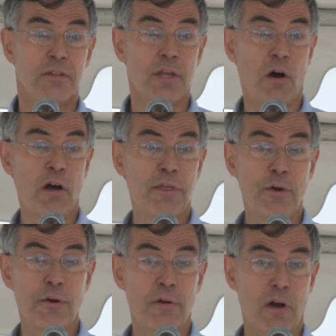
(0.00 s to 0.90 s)
the
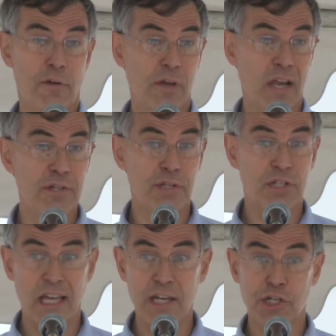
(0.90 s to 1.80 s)
author of the
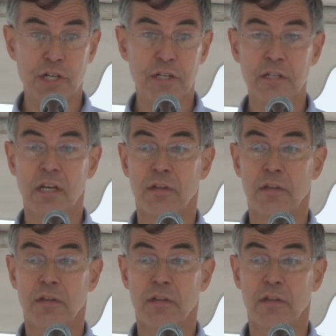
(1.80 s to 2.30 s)
legislation